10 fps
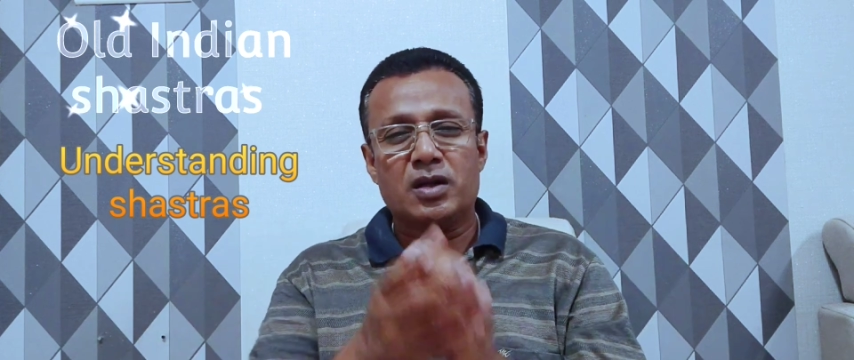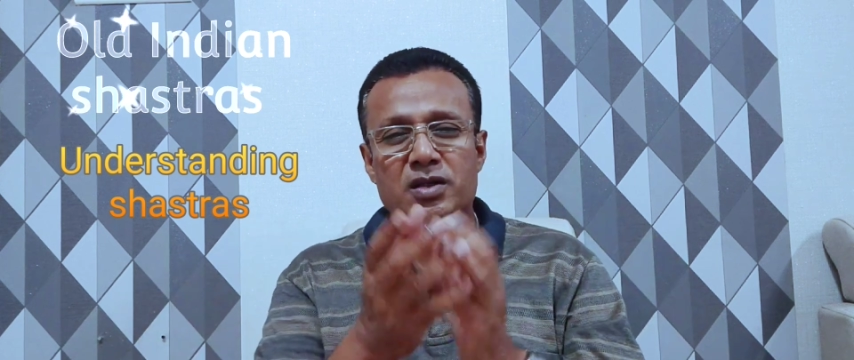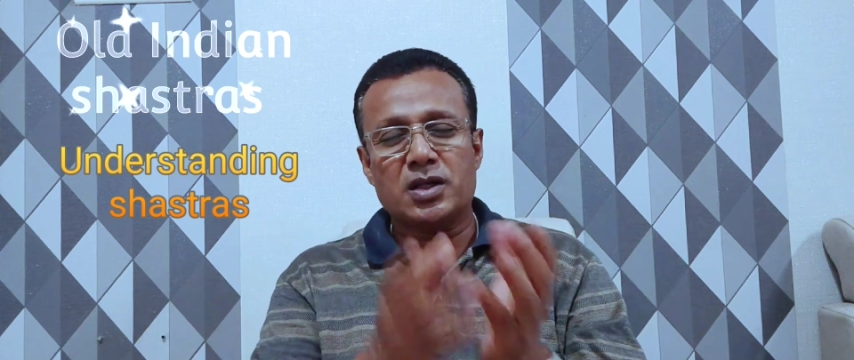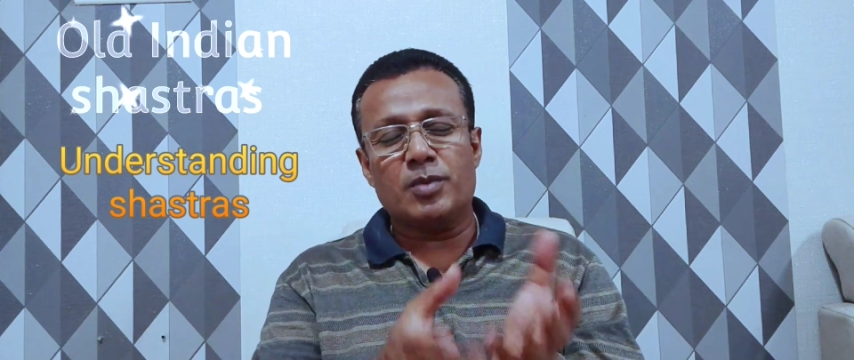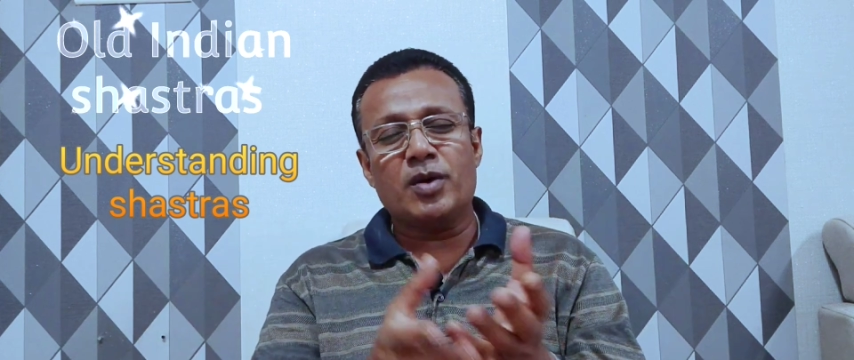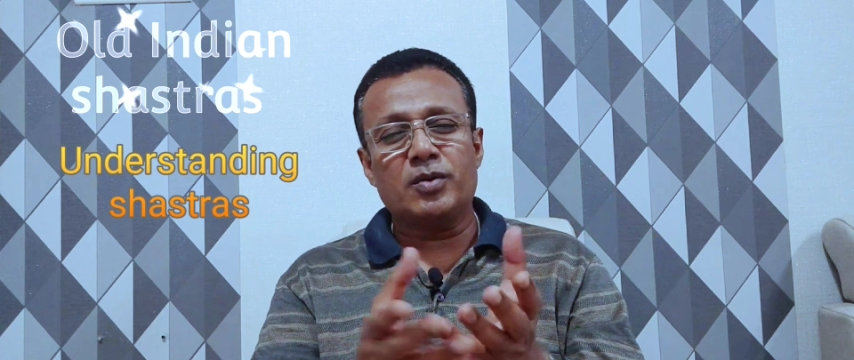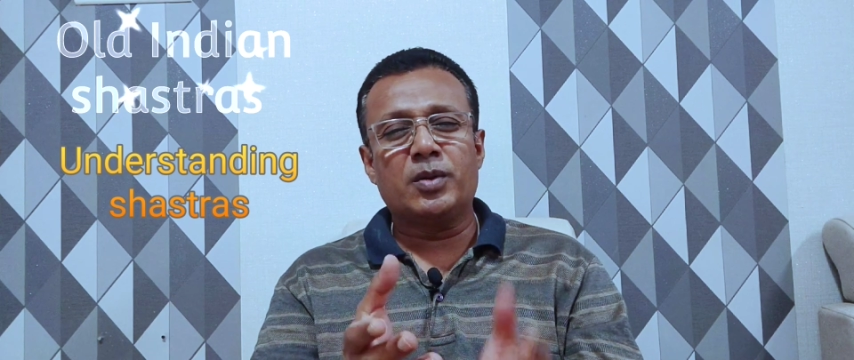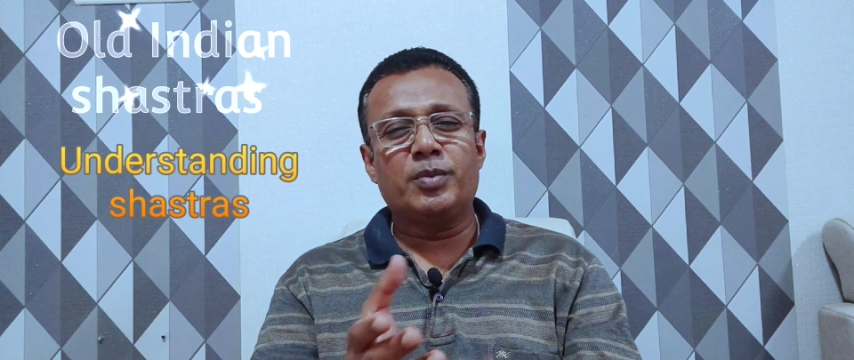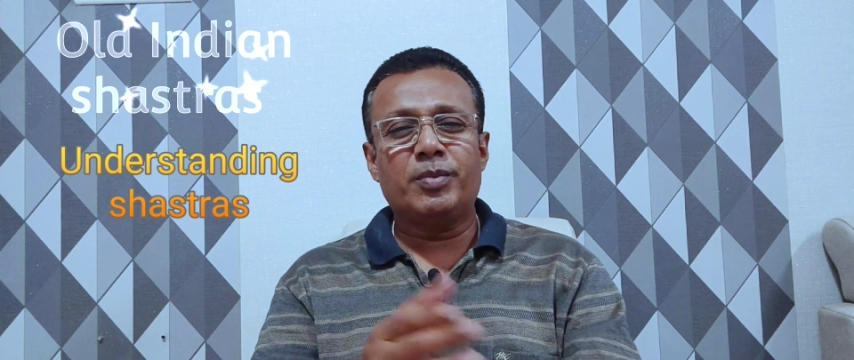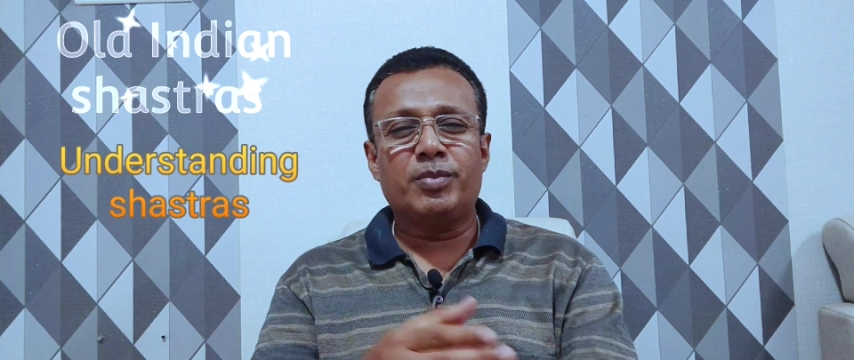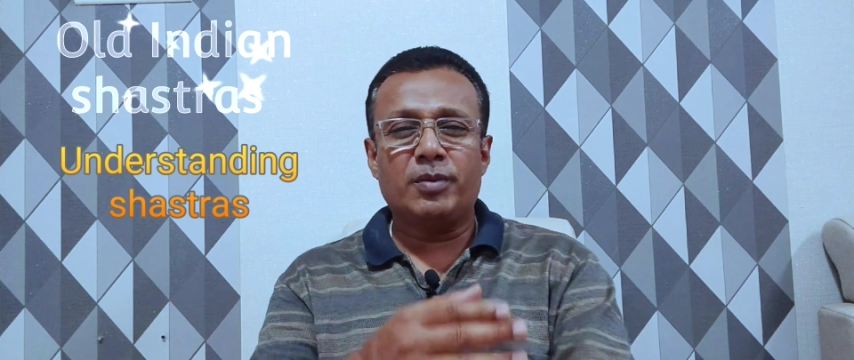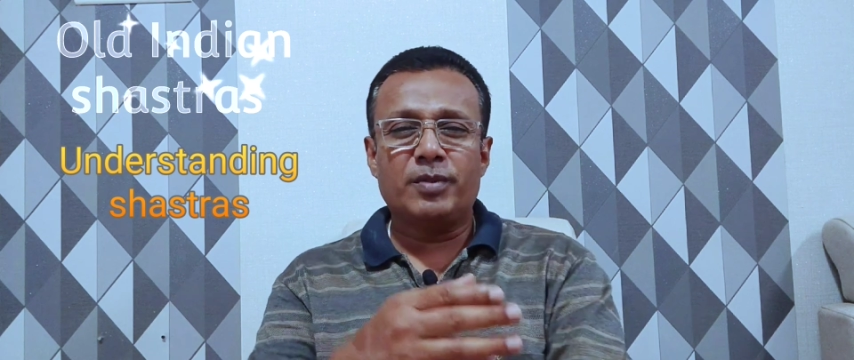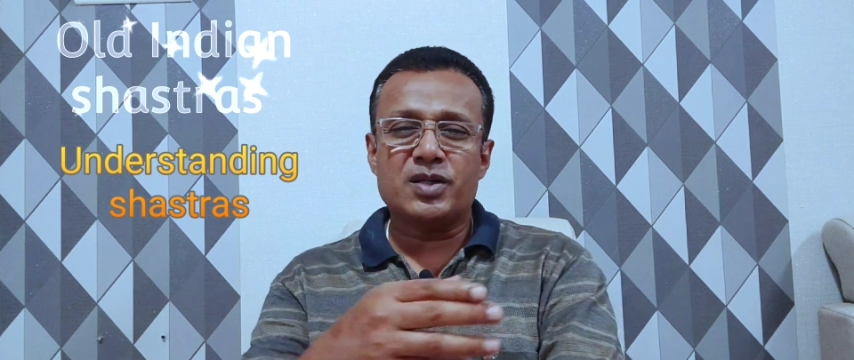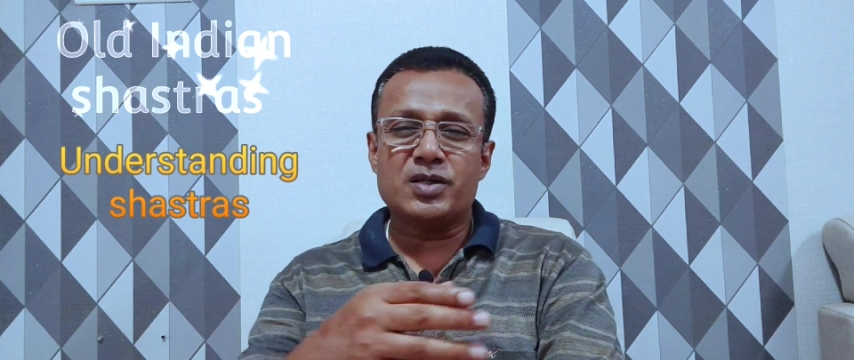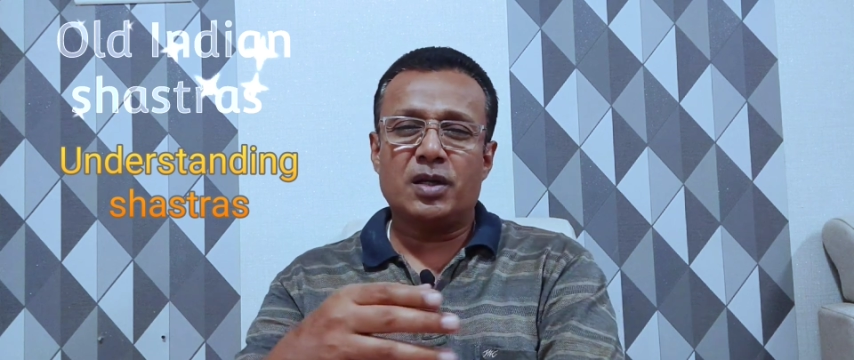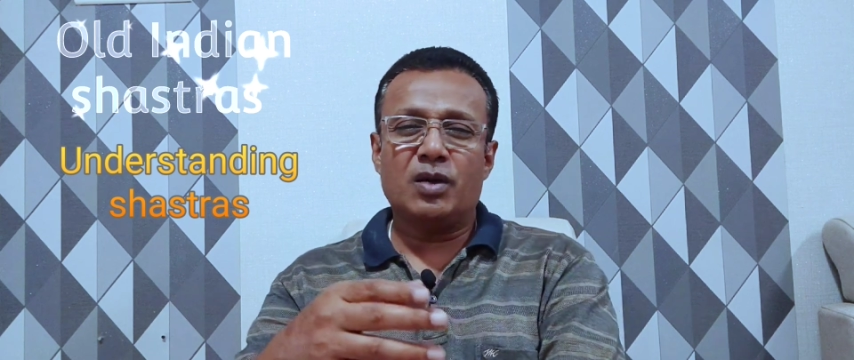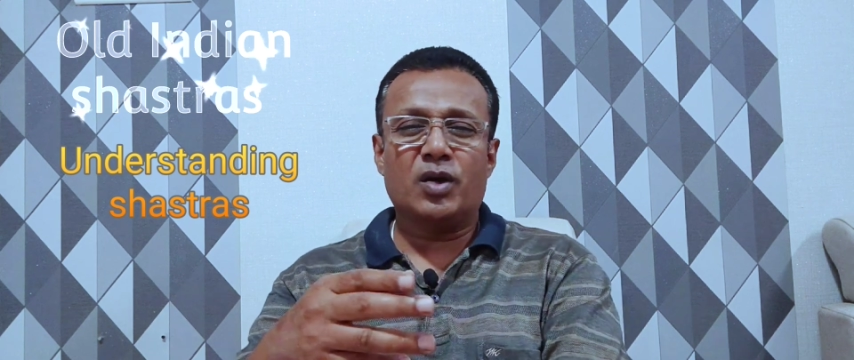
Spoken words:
now some of the people may say,